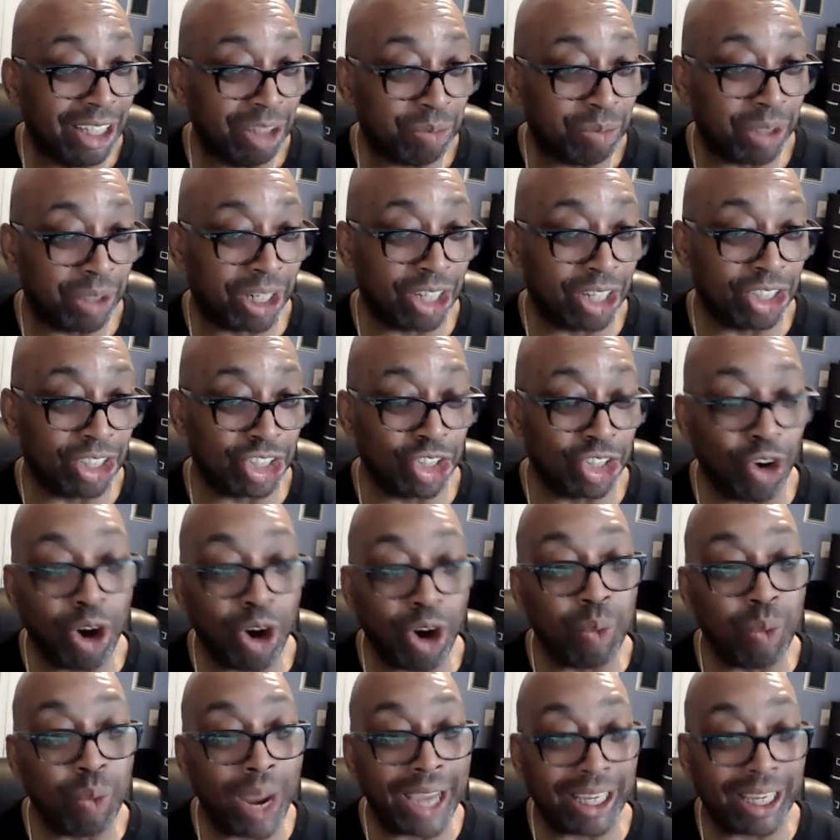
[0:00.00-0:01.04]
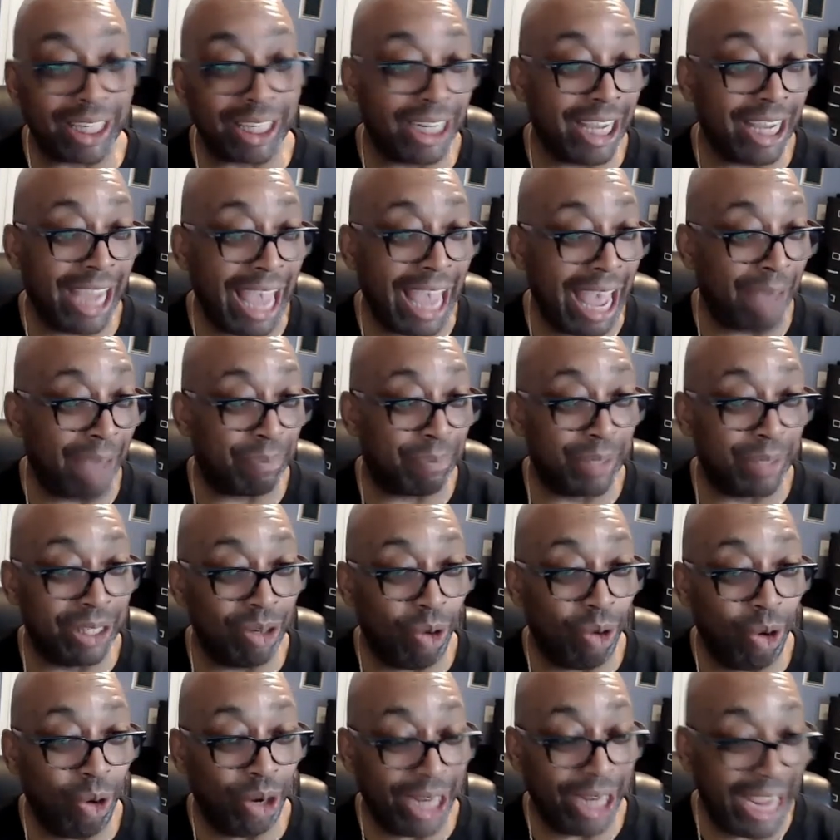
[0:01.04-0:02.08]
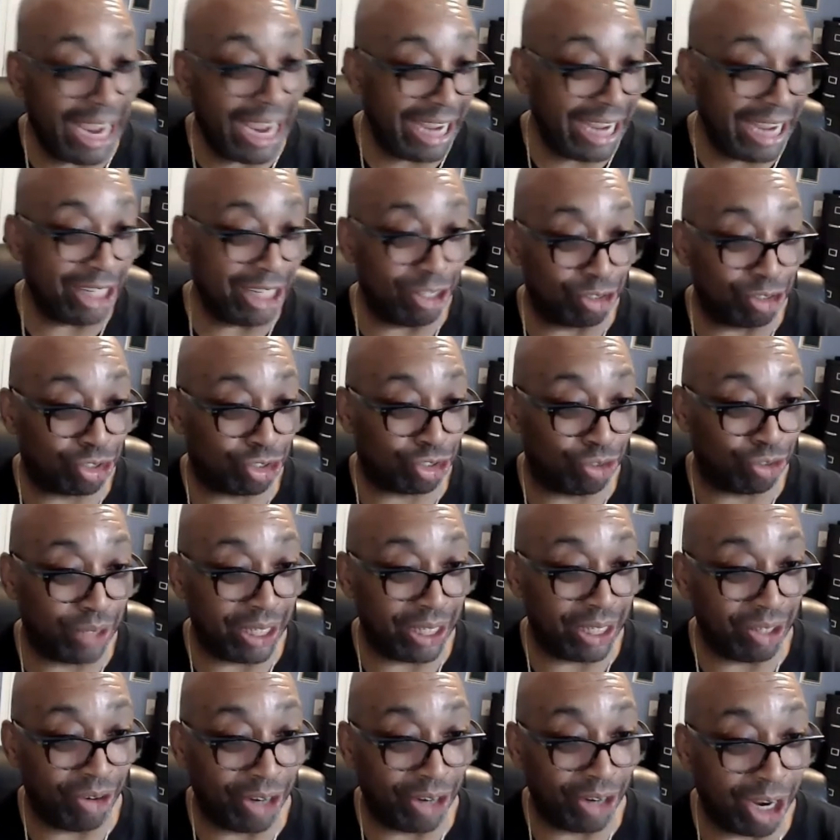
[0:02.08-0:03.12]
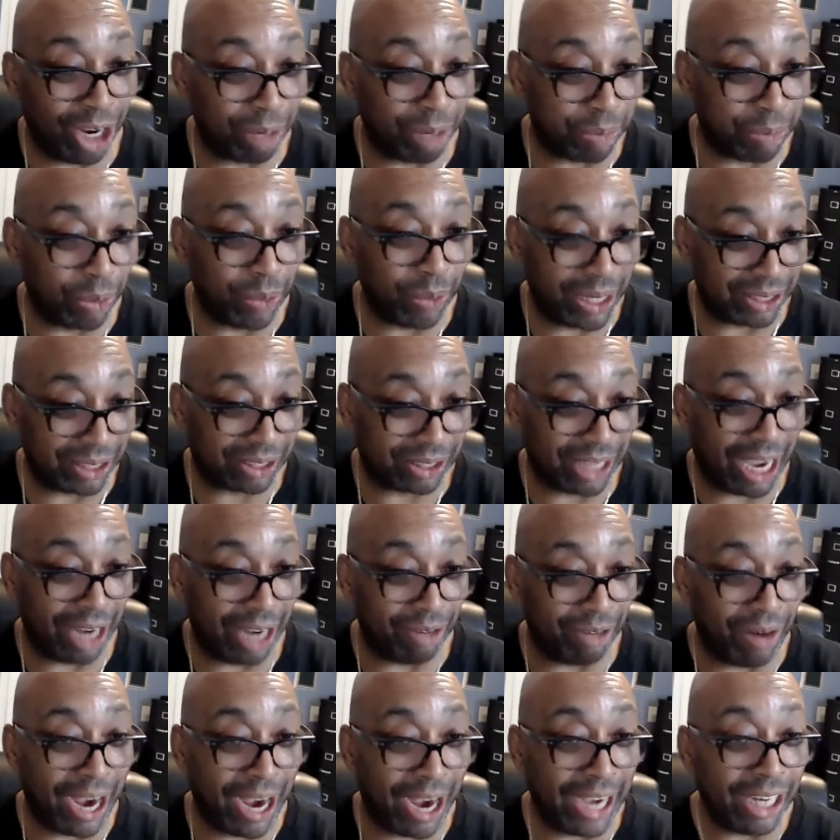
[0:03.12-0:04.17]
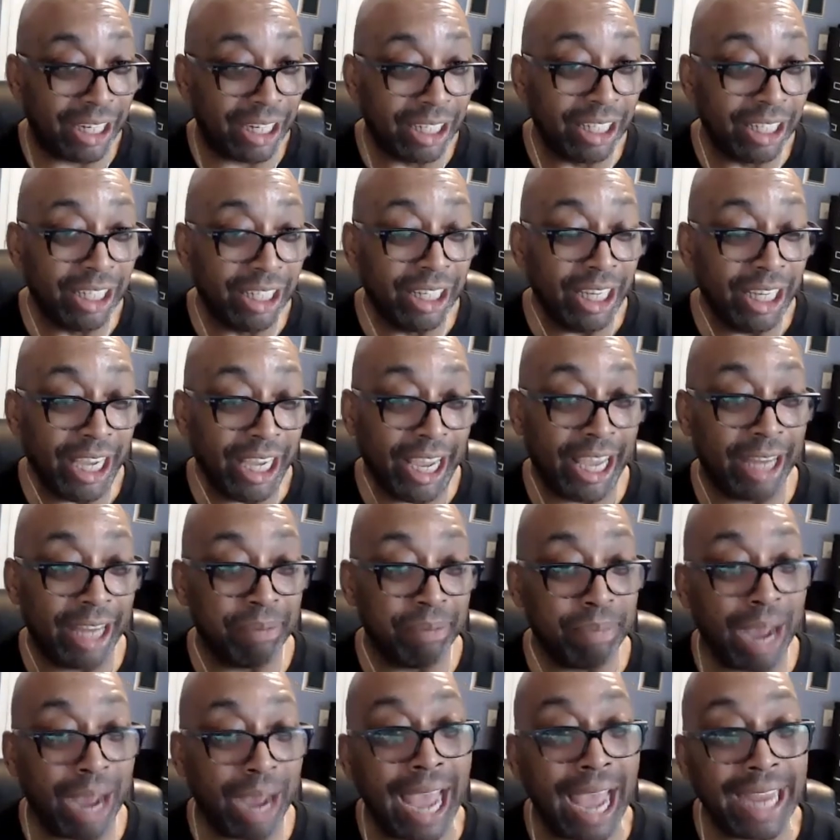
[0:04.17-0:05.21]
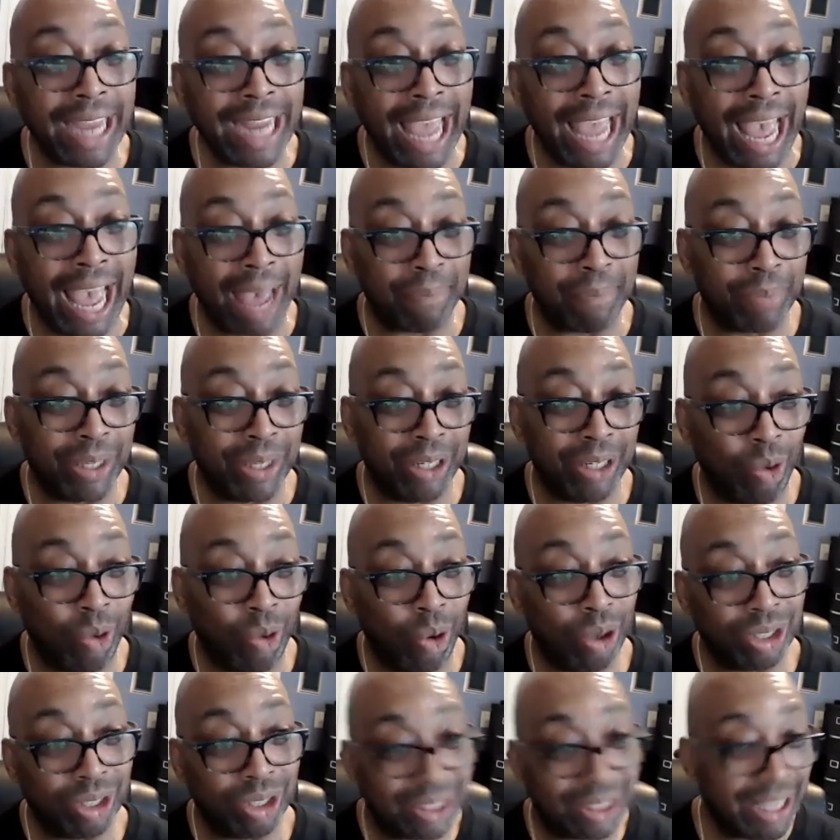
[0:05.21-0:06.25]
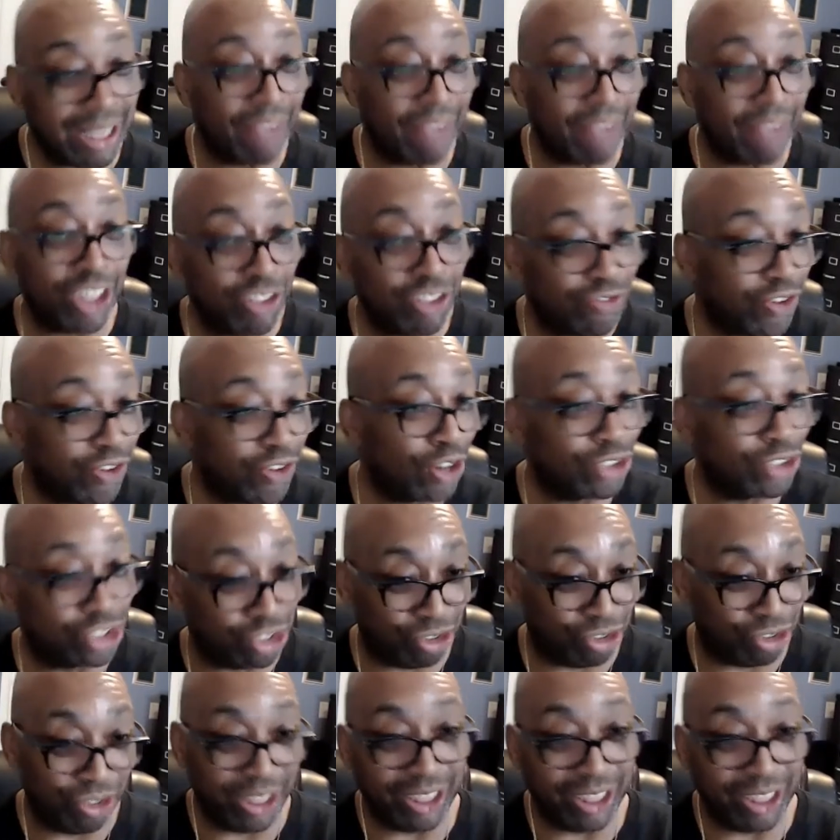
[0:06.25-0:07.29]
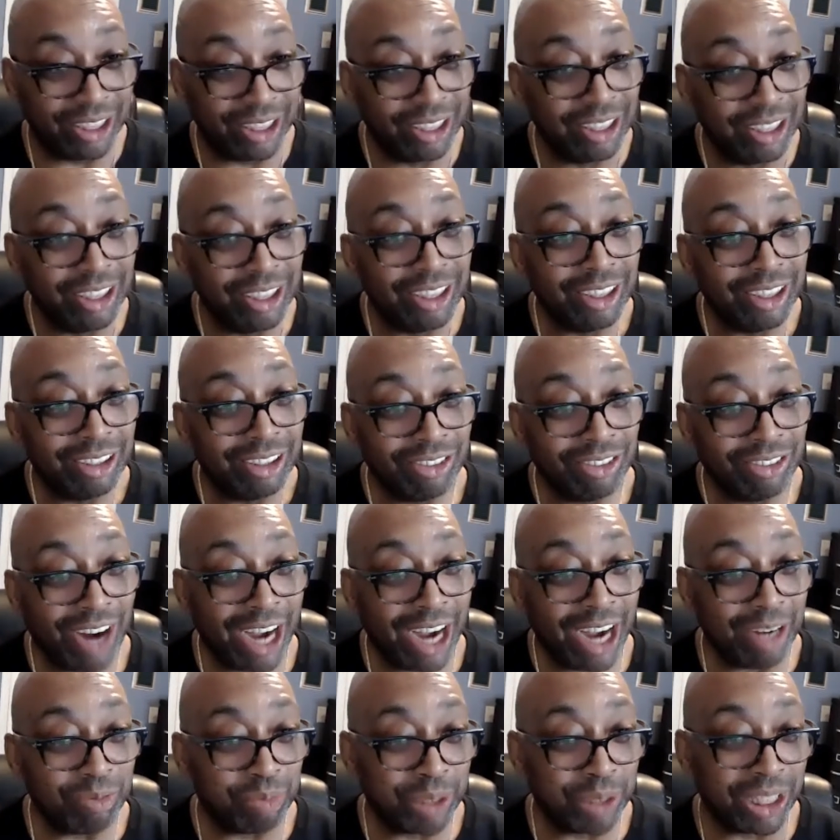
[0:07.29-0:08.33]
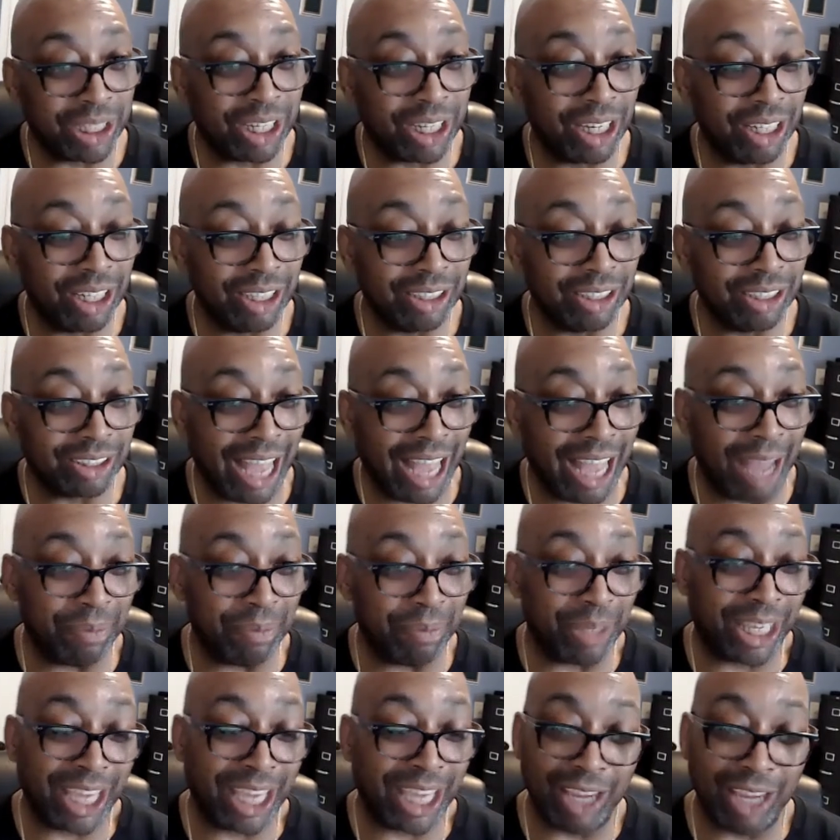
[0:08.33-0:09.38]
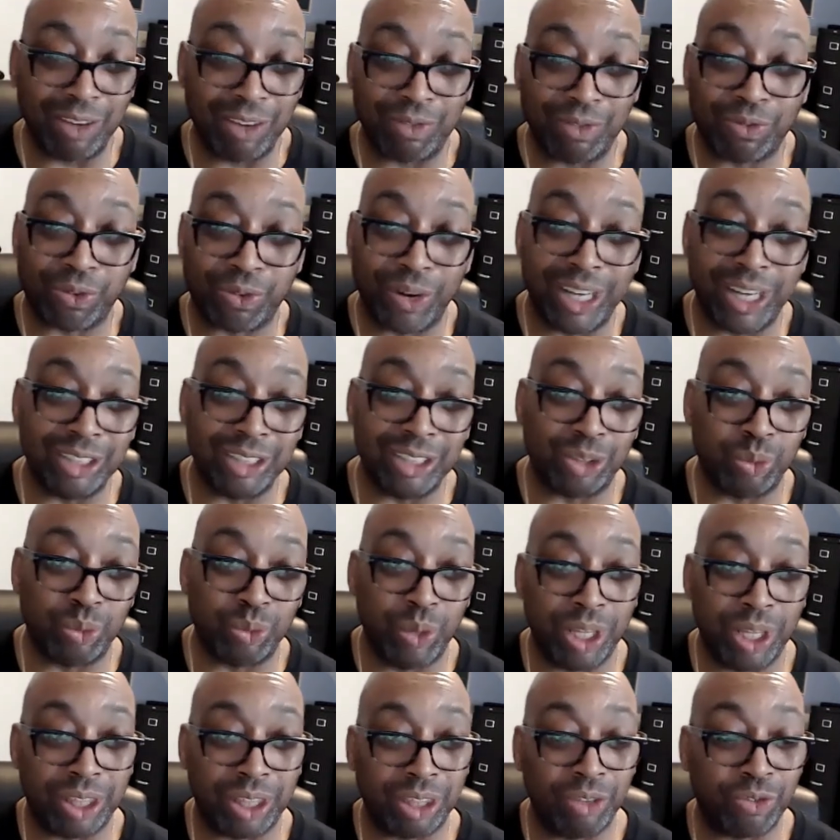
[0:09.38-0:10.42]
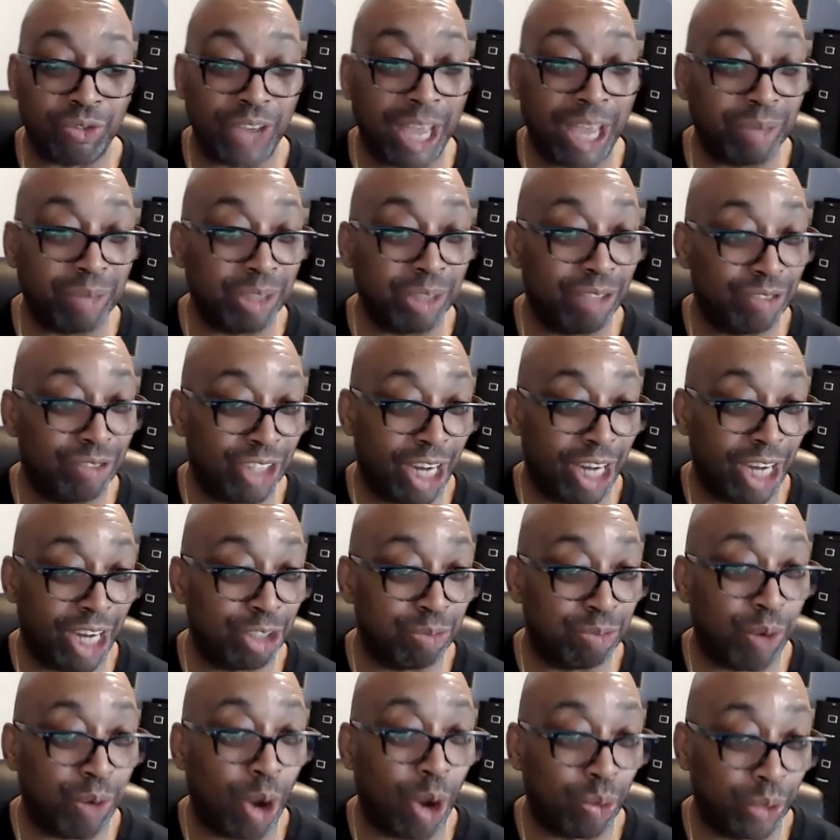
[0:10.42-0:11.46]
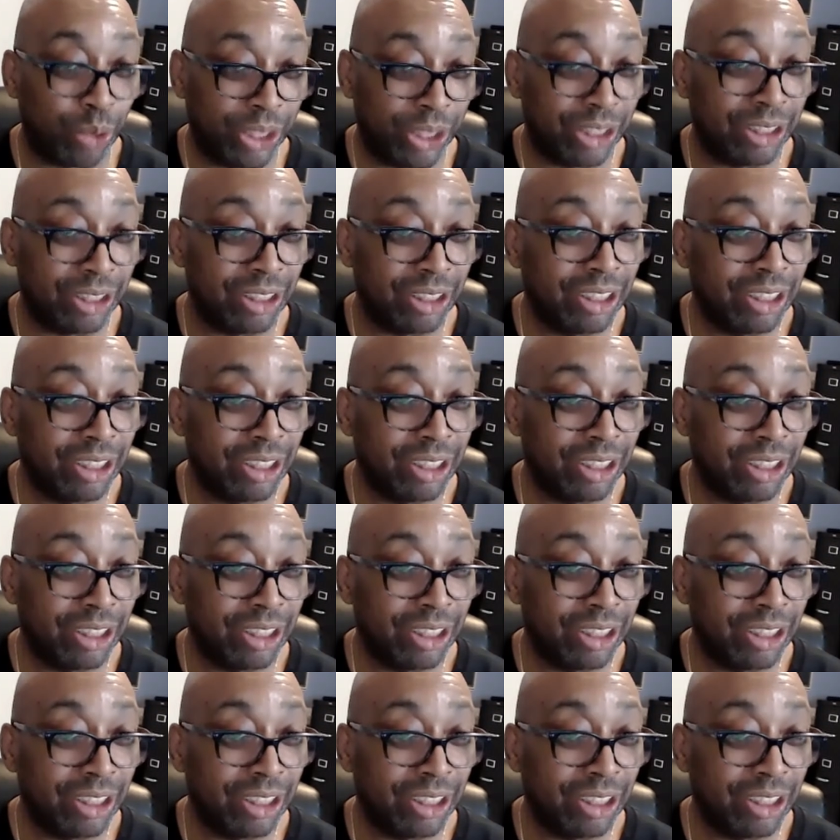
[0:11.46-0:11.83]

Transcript: Because your awakening happened on 80th Street on the Upper West Side, right? And mine happened on 71st Street, right? Because I became friends with the family of James Baldwin.